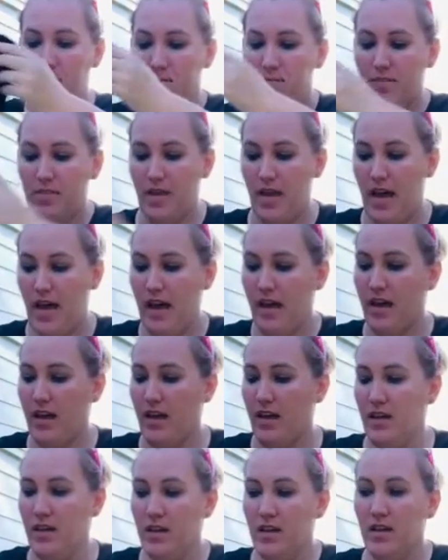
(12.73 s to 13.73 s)
black
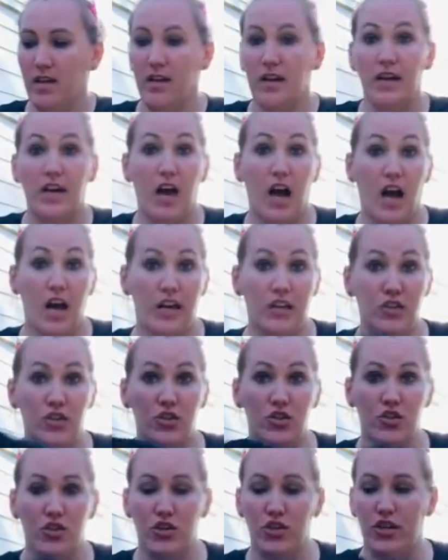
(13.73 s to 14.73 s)
cotton
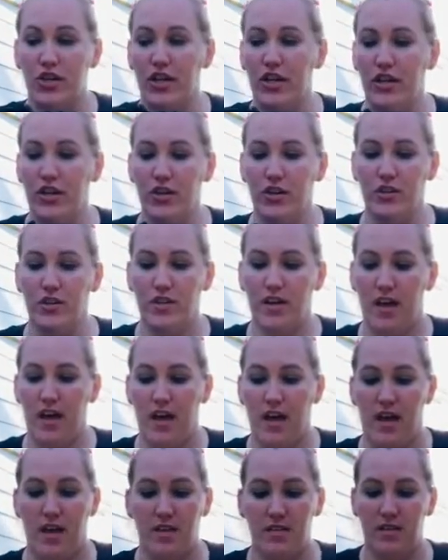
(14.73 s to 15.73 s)
shirt here
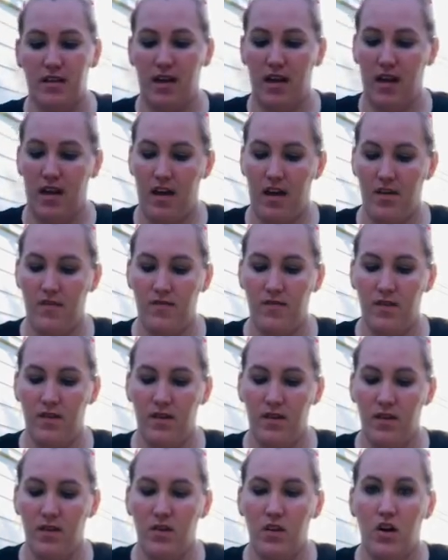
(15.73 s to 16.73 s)
that I've
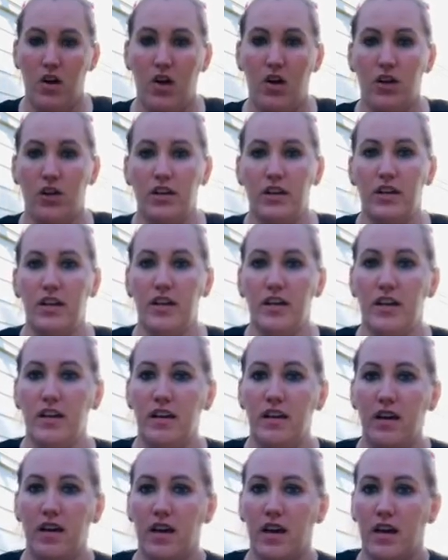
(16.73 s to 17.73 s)
already
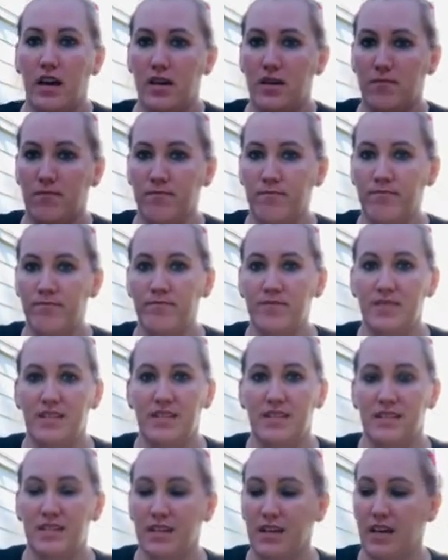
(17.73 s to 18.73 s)

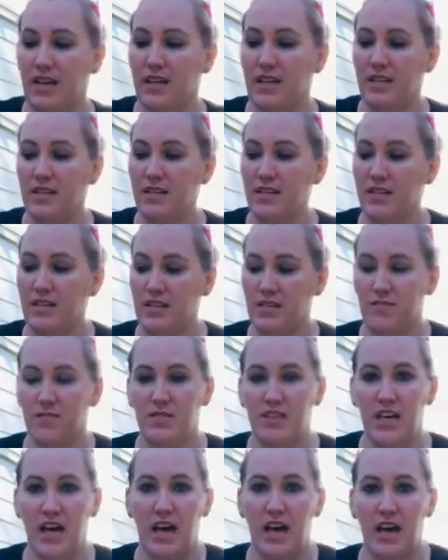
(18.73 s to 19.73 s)
kind of did some
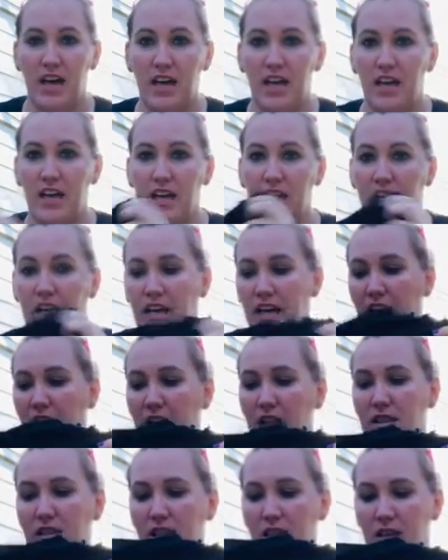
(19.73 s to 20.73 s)
tying and cut
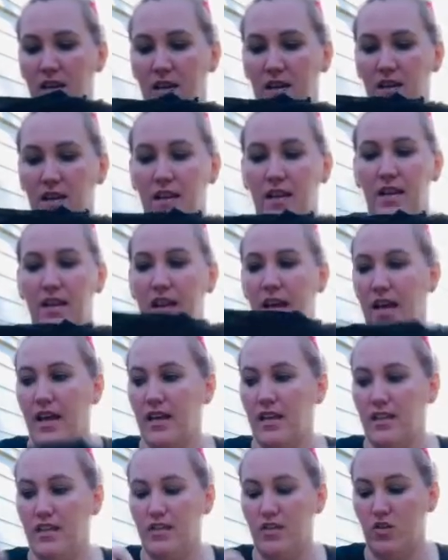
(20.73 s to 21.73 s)
the neck
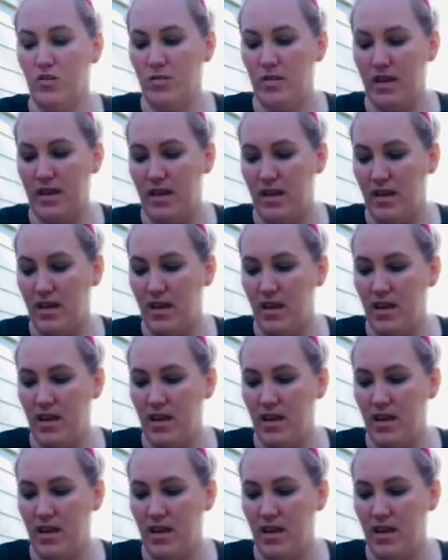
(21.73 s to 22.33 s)
a little bit,